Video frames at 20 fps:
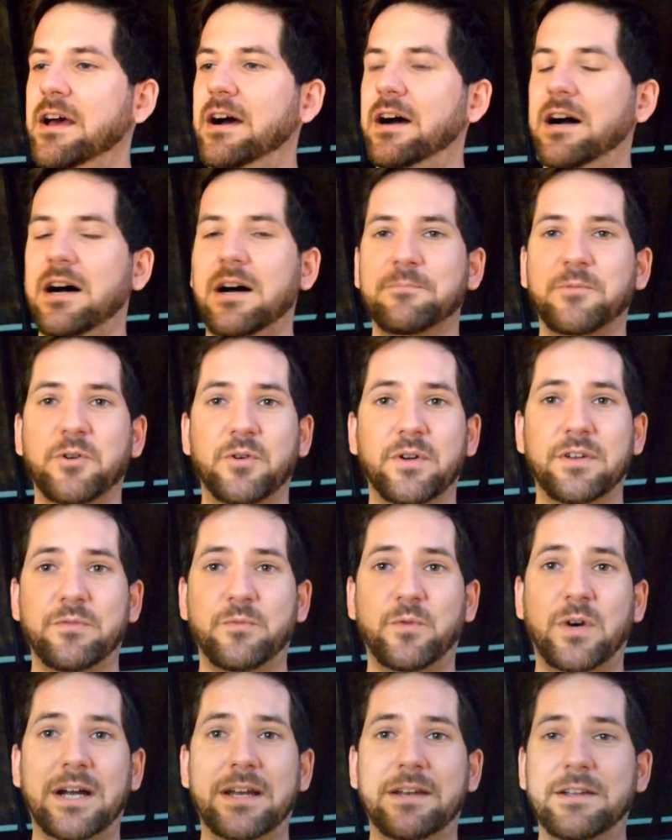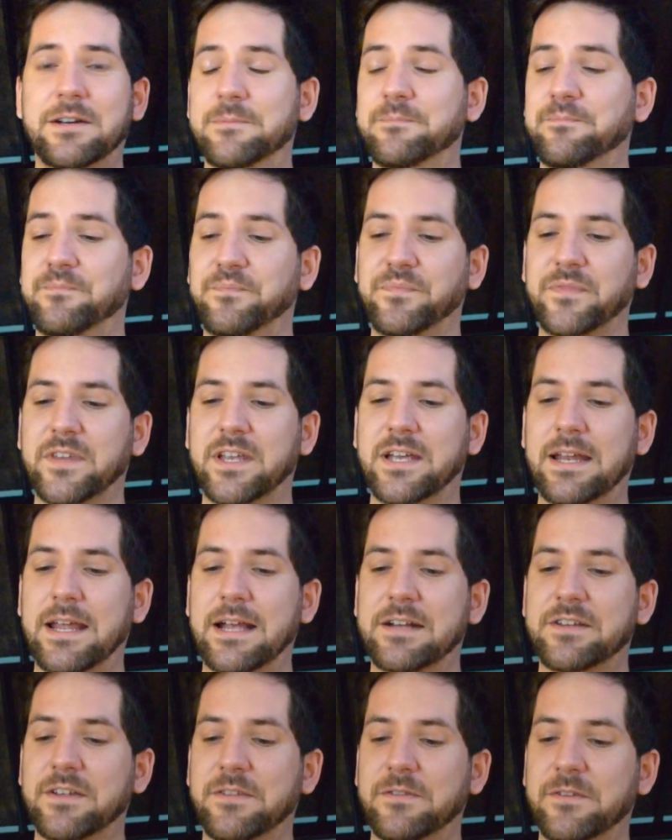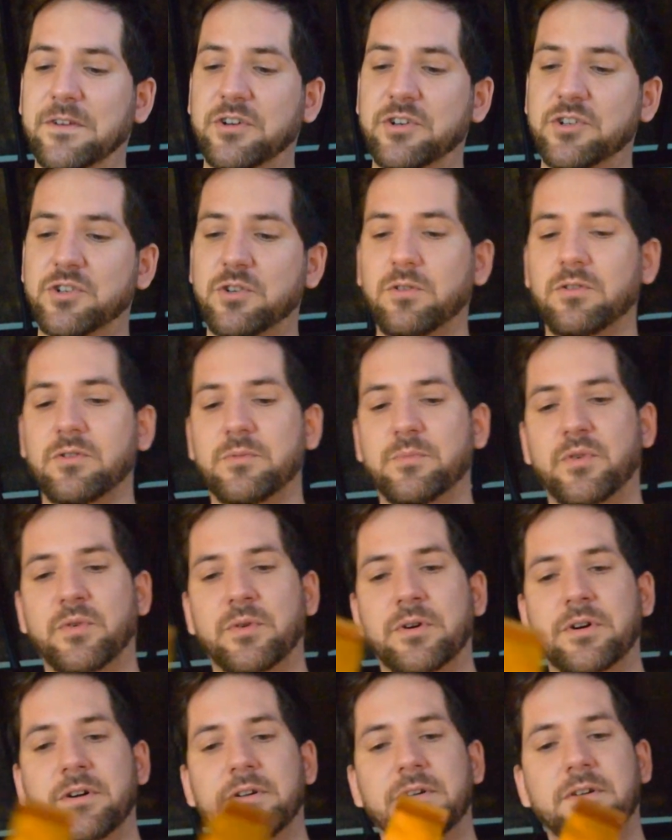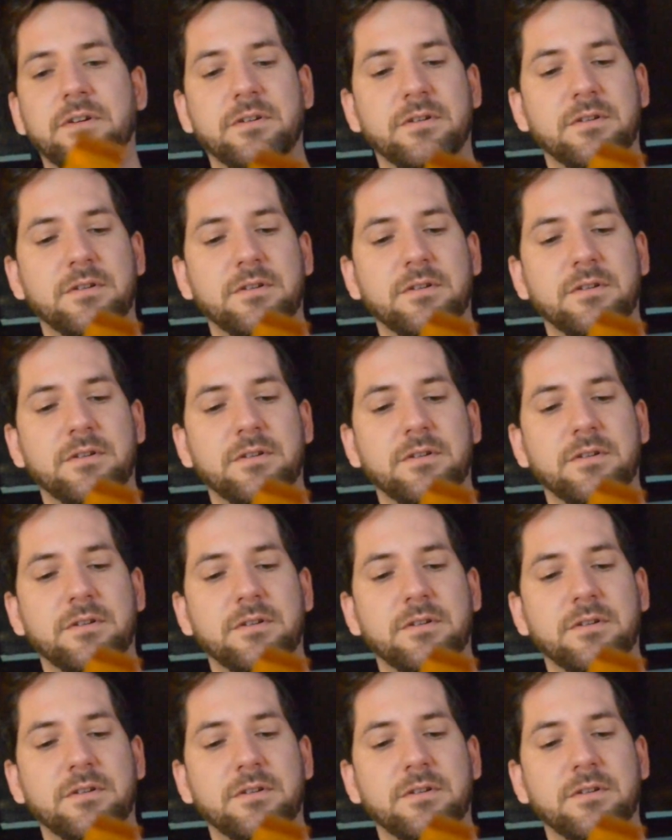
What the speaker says: I'm going to wind up connecting the controller board.